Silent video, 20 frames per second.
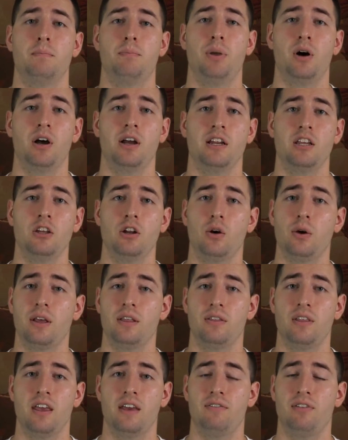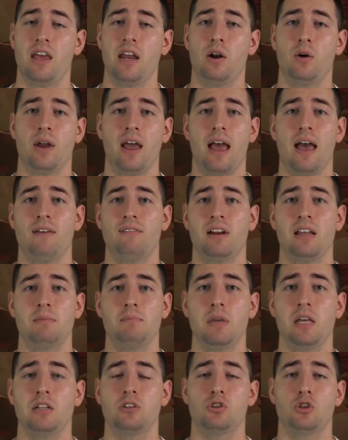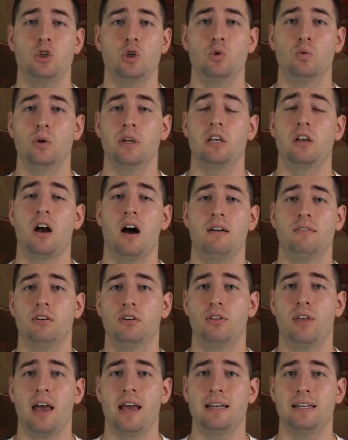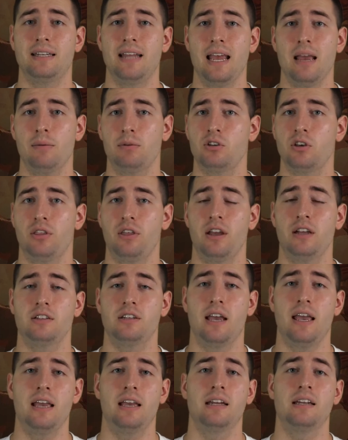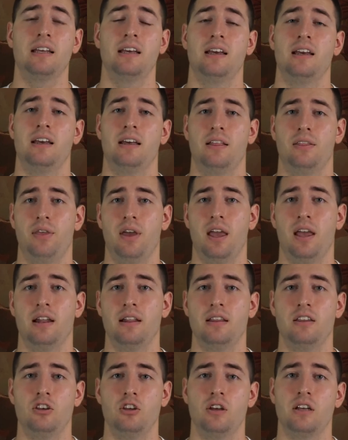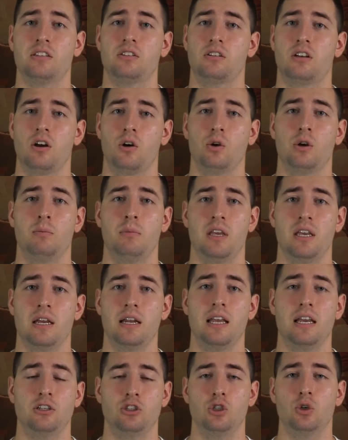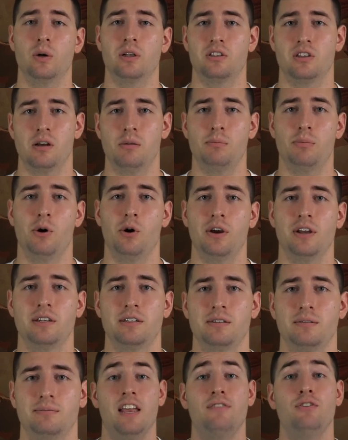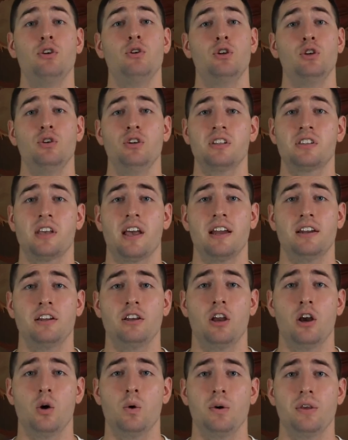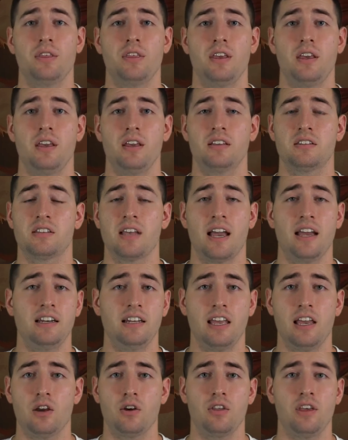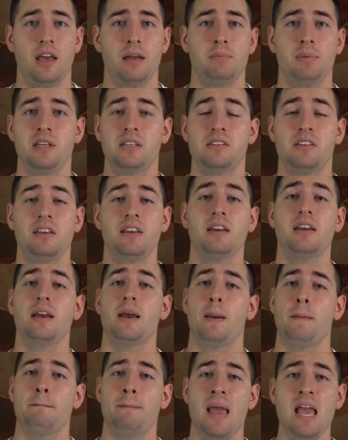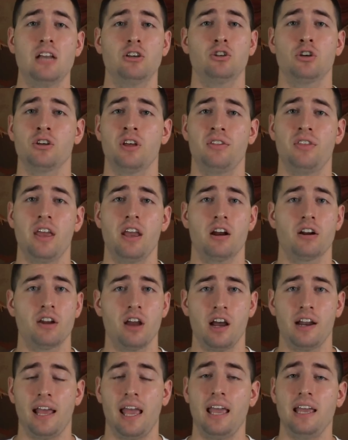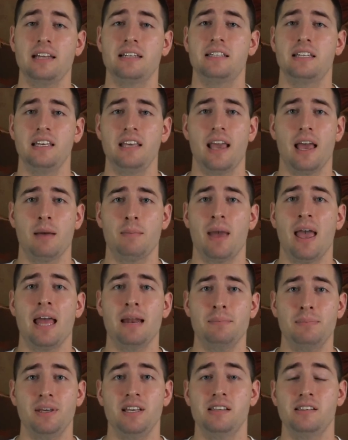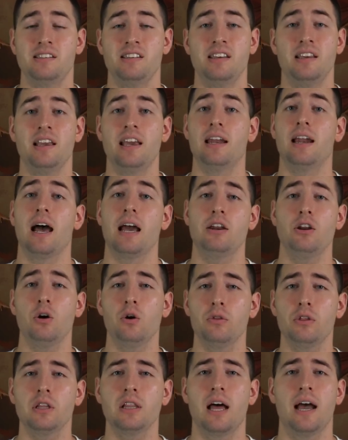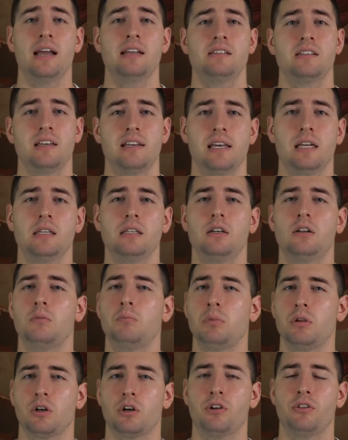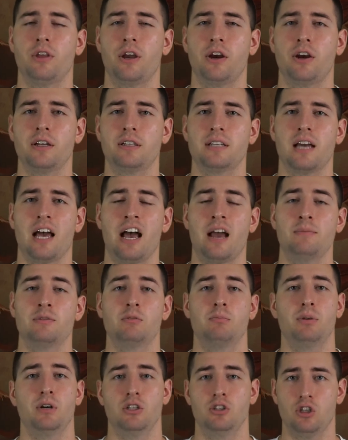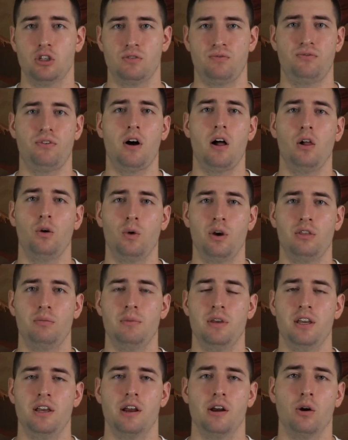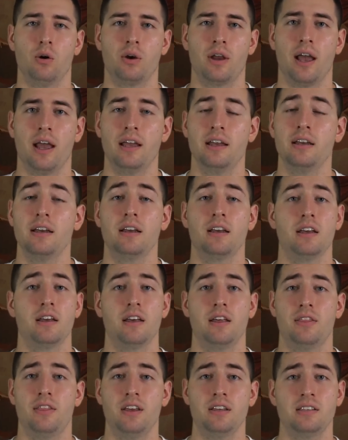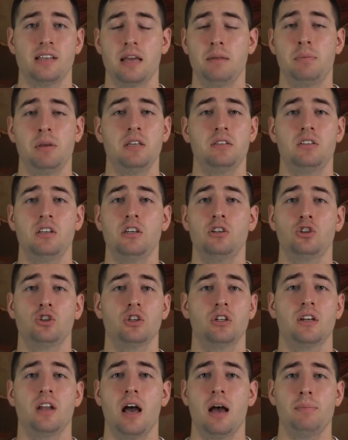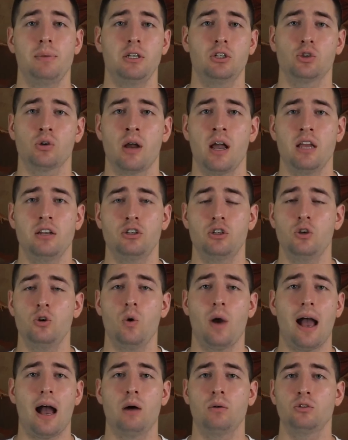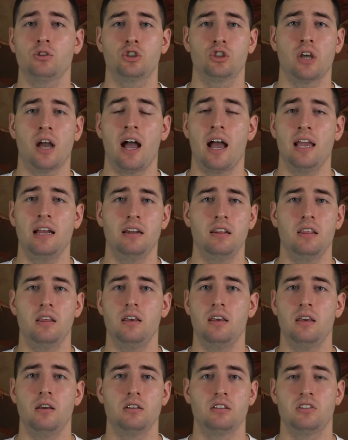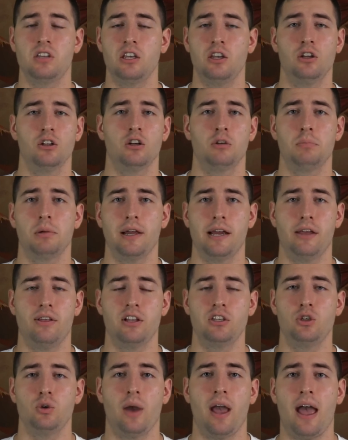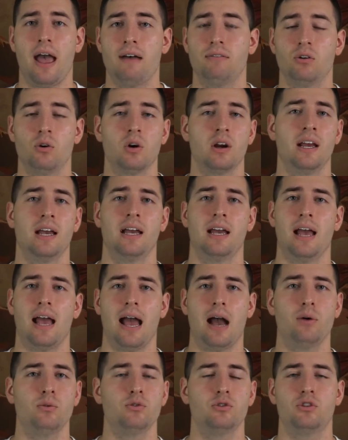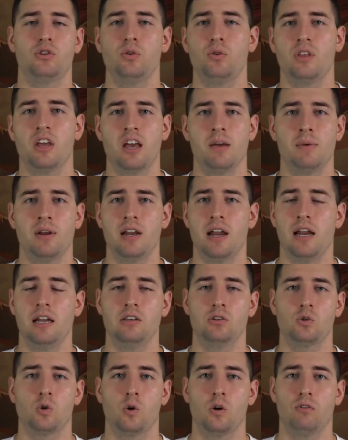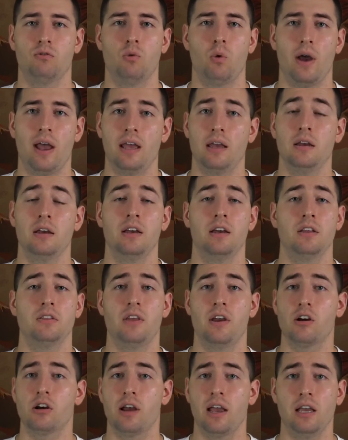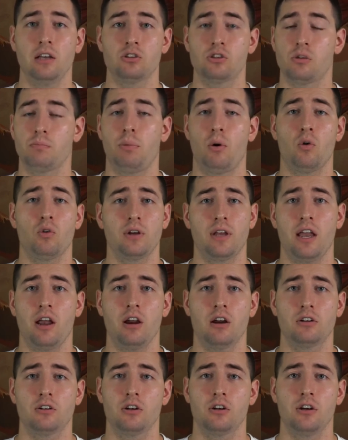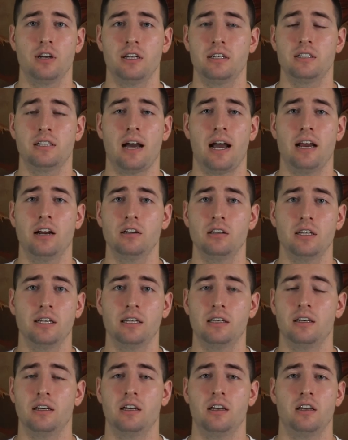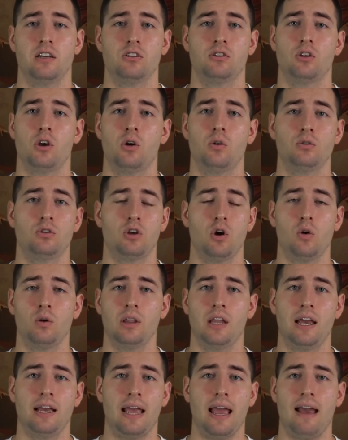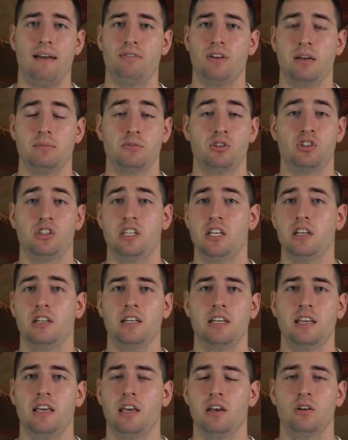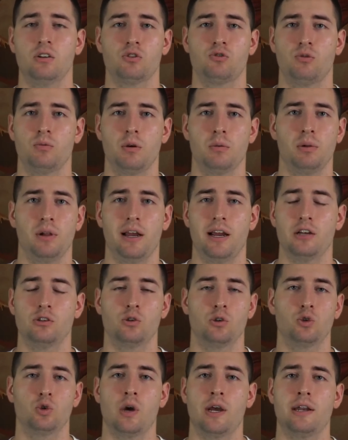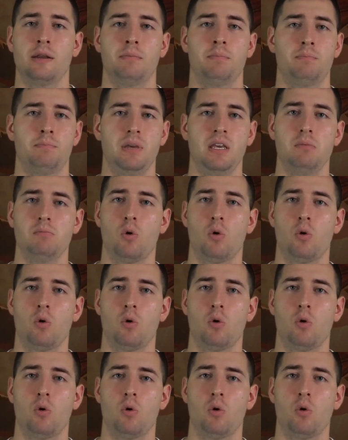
But you know, if they don't have any means to recover that damage that they've taken, then it's going to be an issue at some point. If you do decide to go with the sidekick or the NPC, make sure that they are not a DM NPC. And I know the lines can get a little blurred there at times, but just follow with me here, okay? This NPC should not be trying to outshine the singular player that you have or outdo them in any sort of way. They're a support character entirely. So don't like have them stealing kills from your players or trying to be